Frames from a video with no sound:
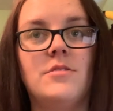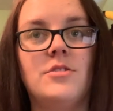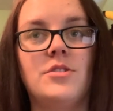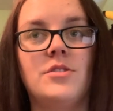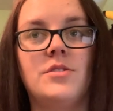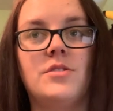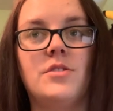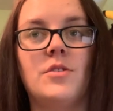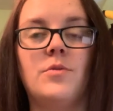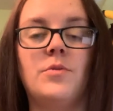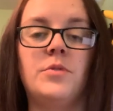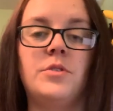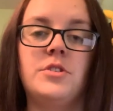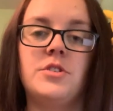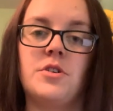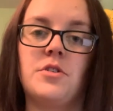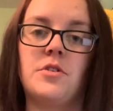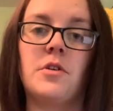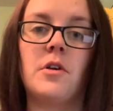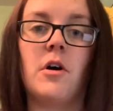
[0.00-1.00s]
just totally
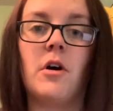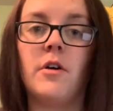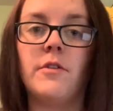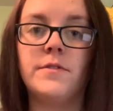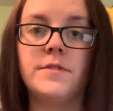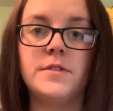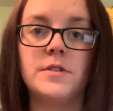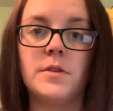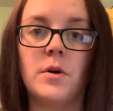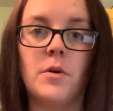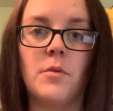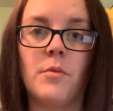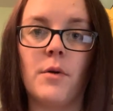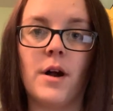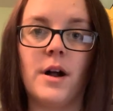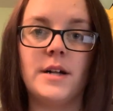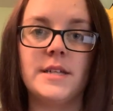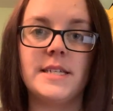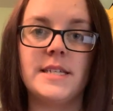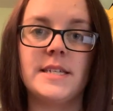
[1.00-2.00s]
turned off to the whole
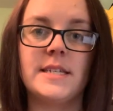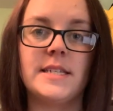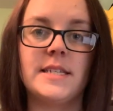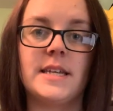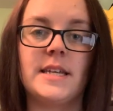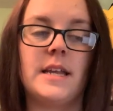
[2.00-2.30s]
process,